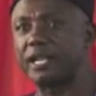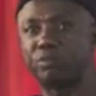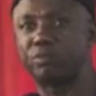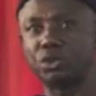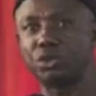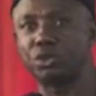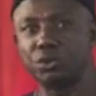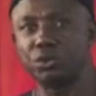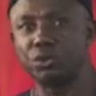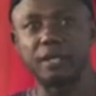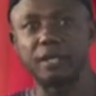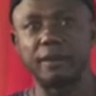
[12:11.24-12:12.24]
produced
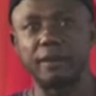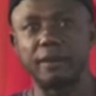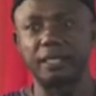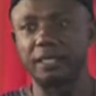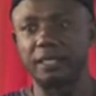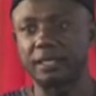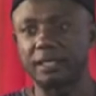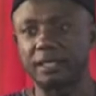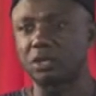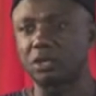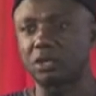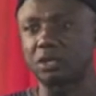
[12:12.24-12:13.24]
by the
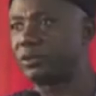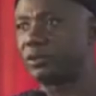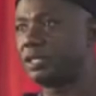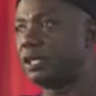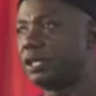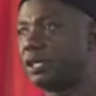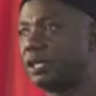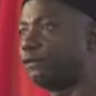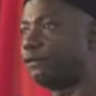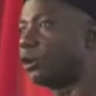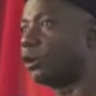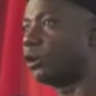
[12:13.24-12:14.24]
intellectual property of
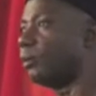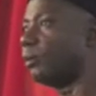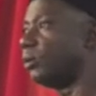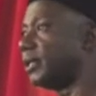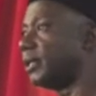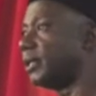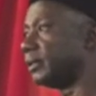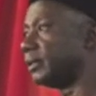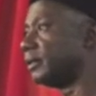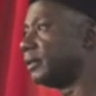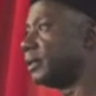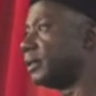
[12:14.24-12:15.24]
your population.
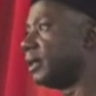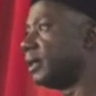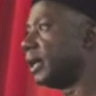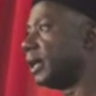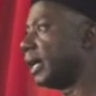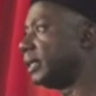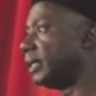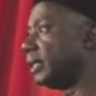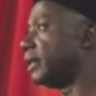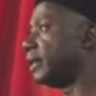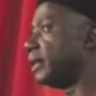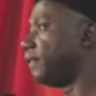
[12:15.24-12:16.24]
And
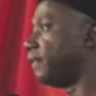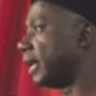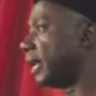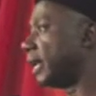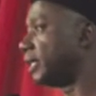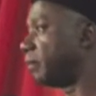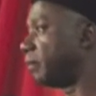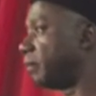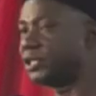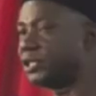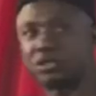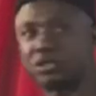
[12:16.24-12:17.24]
that depends on